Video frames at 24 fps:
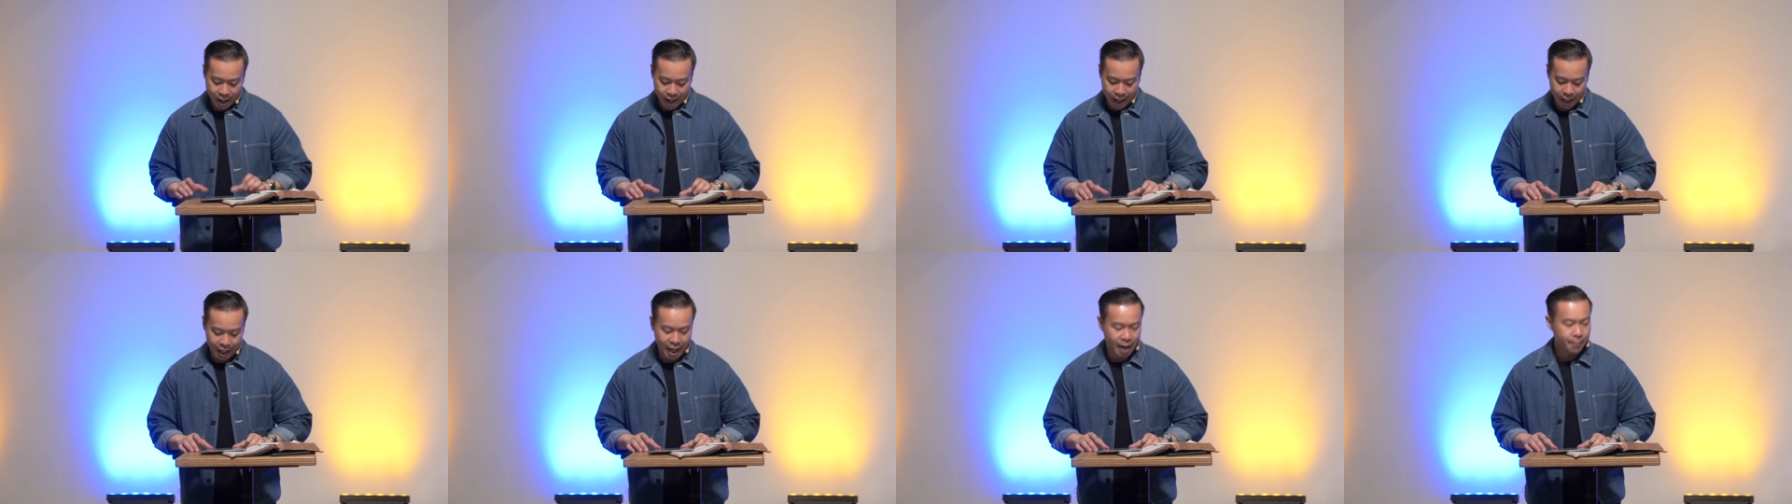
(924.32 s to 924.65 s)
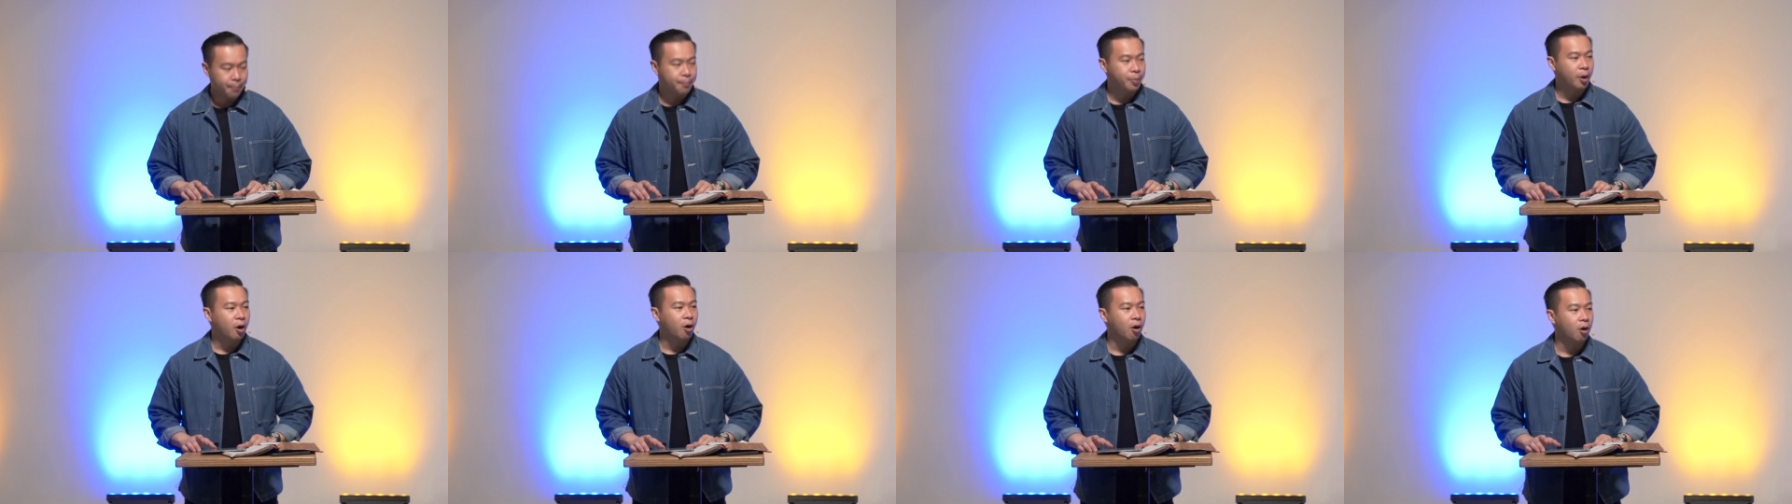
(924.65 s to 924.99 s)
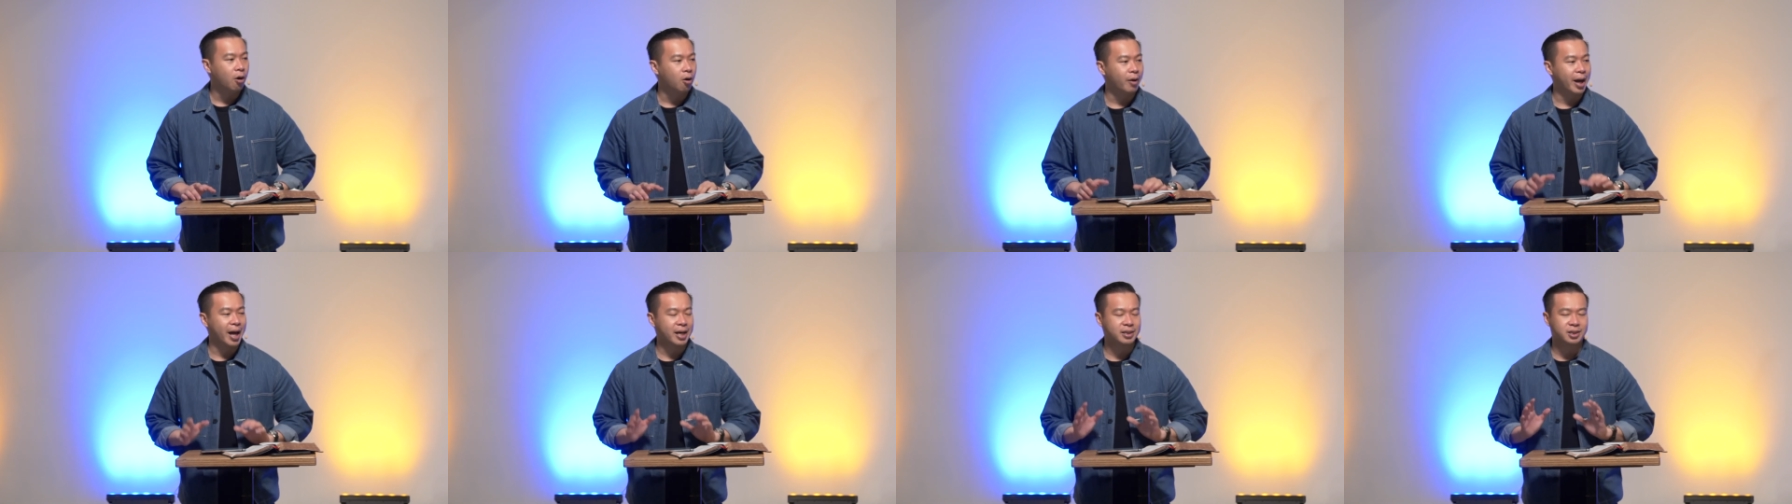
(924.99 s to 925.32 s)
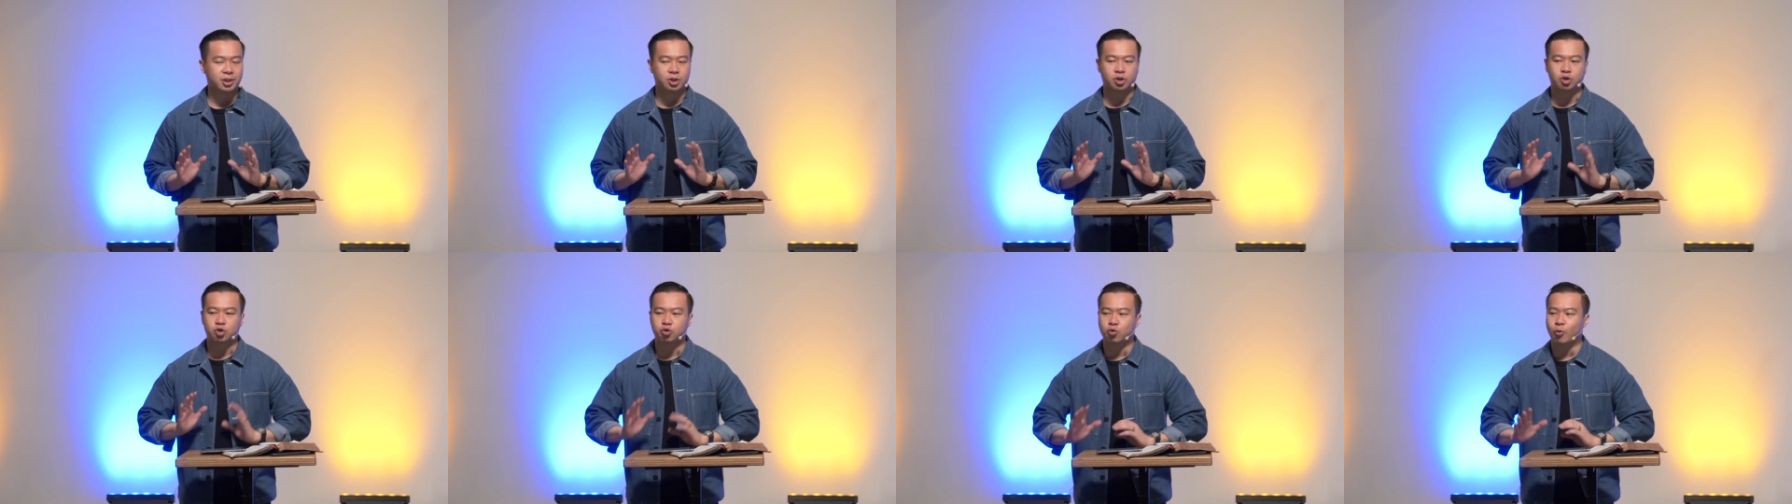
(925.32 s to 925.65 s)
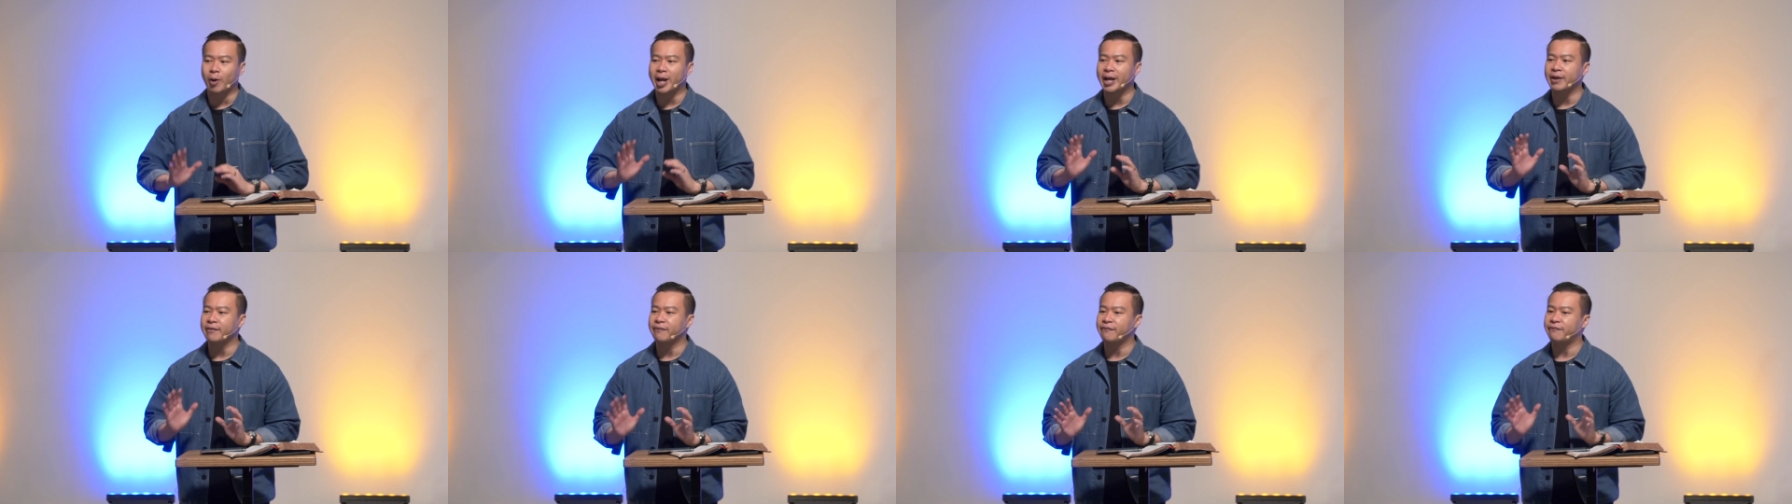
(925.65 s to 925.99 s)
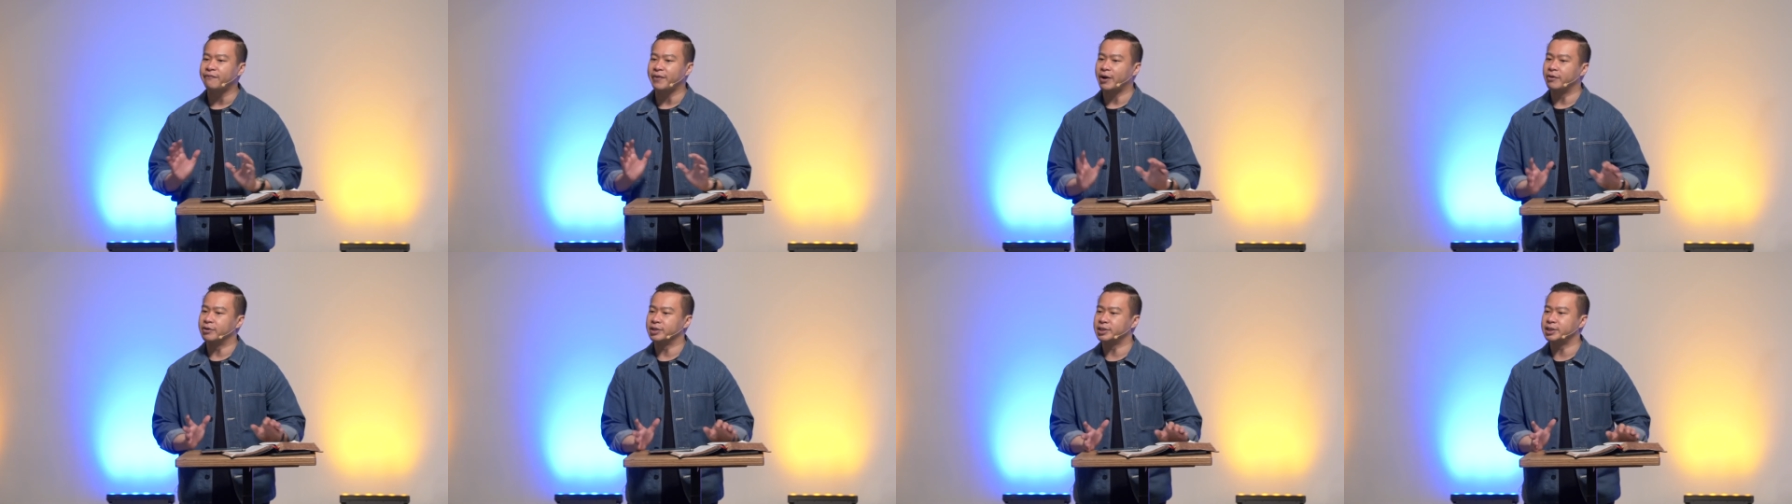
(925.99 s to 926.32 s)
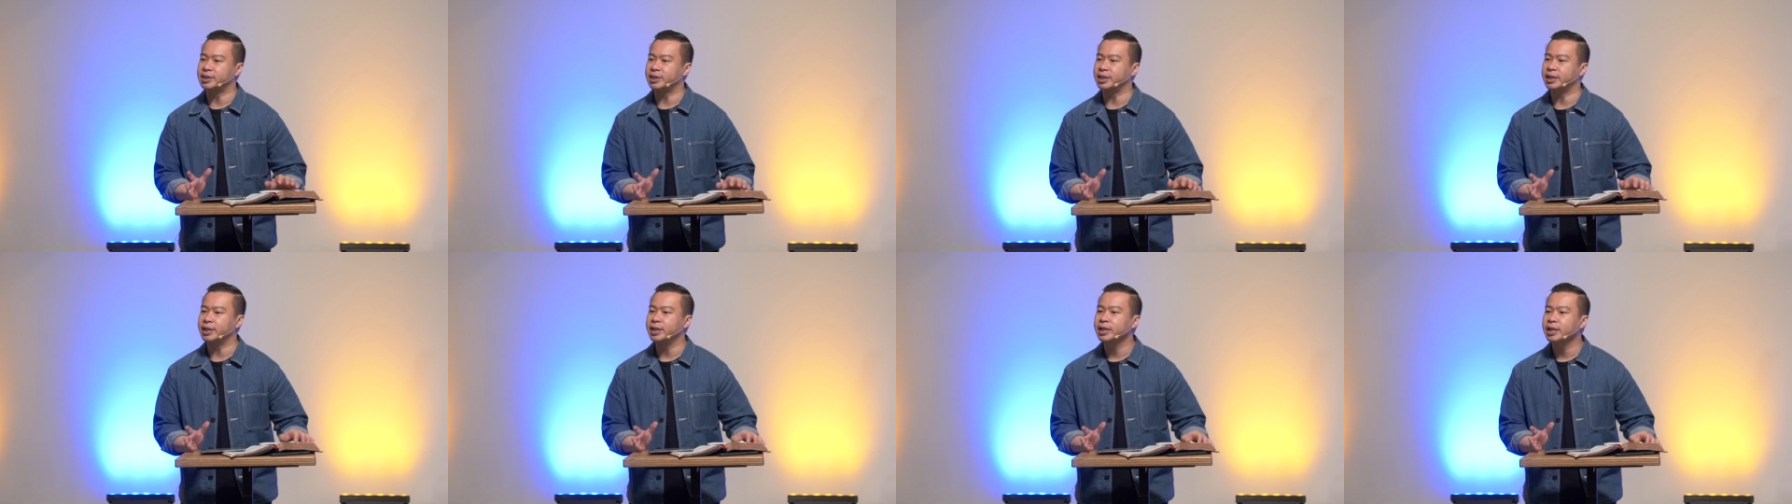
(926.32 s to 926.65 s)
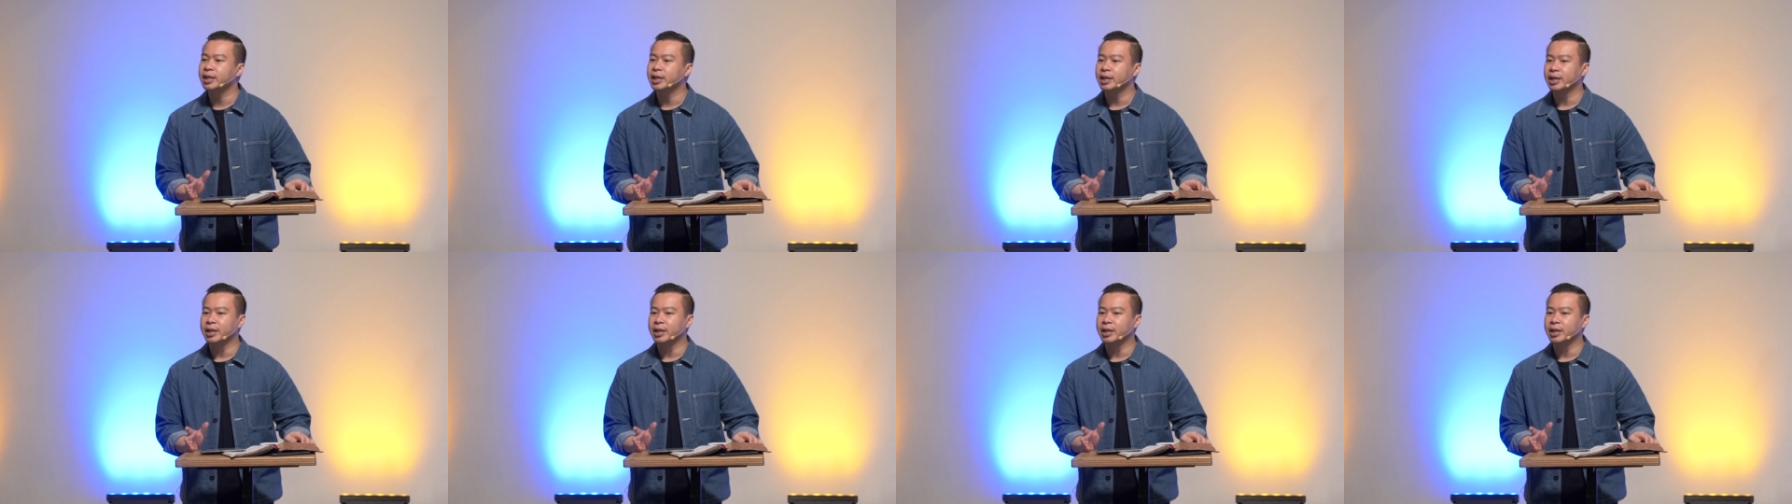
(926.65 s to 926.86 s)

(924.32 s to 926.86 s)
And yet, Paul, as a trained Pharisee,